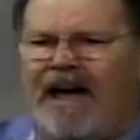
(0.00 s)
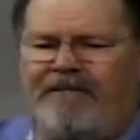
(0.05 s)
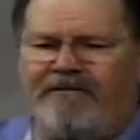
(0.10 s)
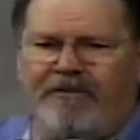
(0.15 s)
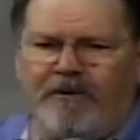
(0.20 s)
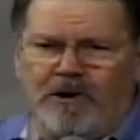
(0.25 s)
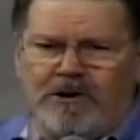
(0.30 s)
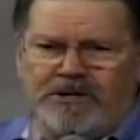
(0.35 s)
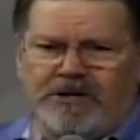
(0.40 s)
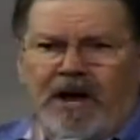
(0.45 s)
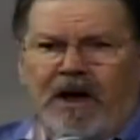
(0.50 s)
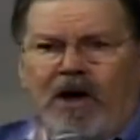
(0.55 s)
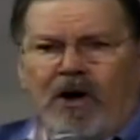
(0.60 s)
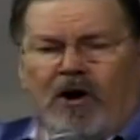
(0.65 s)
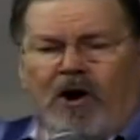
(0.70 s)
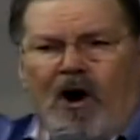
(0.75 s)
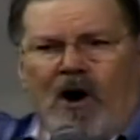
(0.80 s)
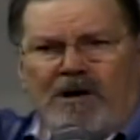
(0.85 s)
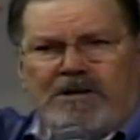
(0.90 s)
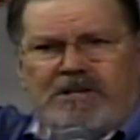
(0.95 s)
that verse
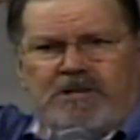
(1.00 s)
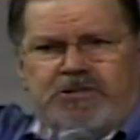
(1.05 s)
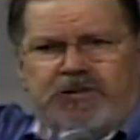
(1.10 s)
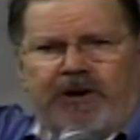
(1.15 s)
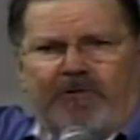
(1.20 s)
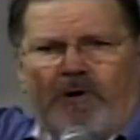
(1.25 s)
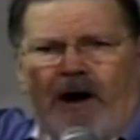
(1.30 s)
causes to